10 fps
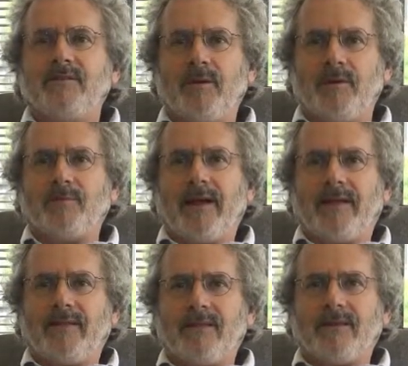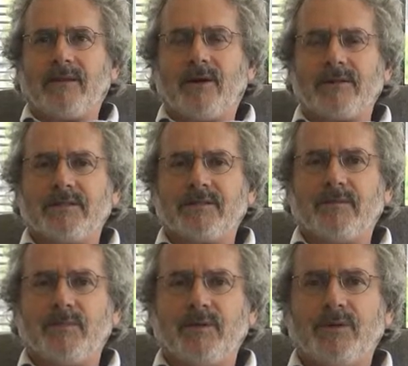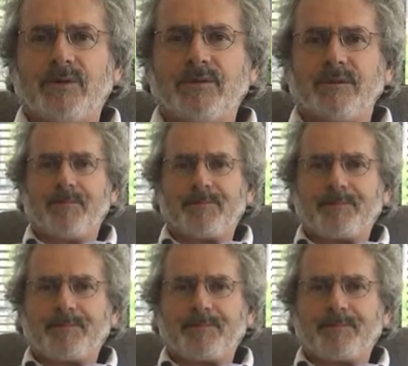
human brain, the largest computers.